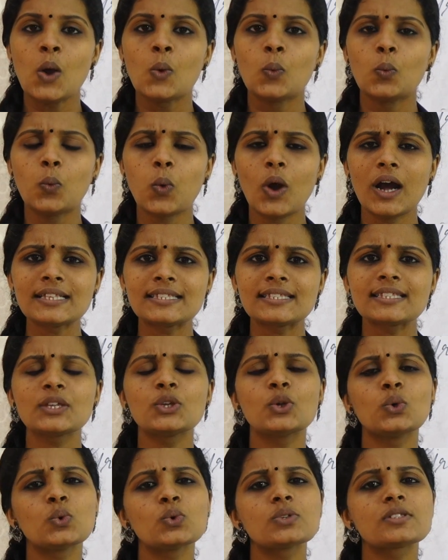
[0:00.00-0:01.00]
What's
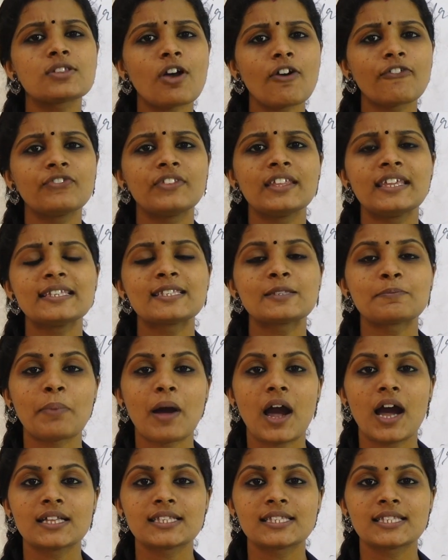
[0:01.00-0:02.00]
the use of these
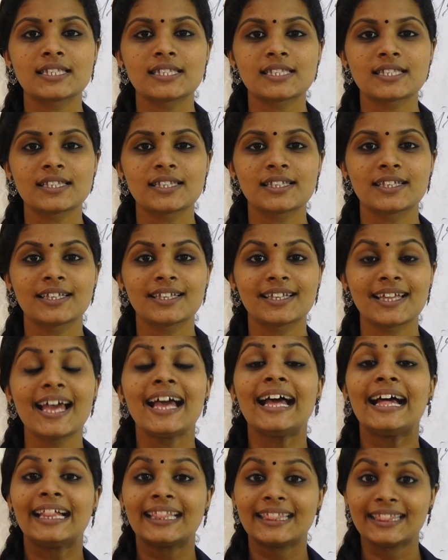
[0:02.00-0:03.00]
parts?
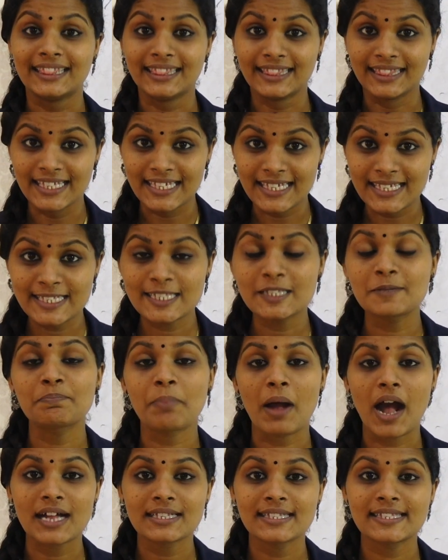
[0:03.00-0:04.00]
These
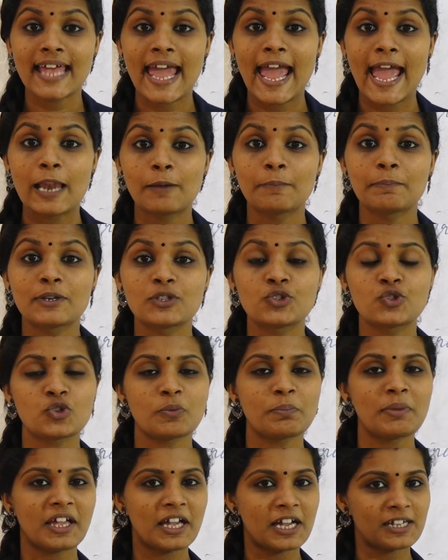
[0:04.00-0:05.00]
parts help us to
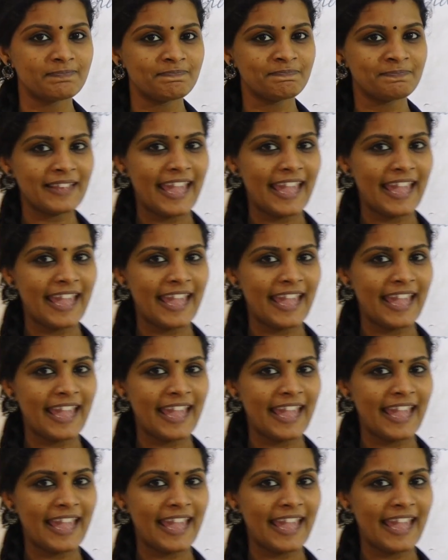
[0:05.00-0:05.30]
become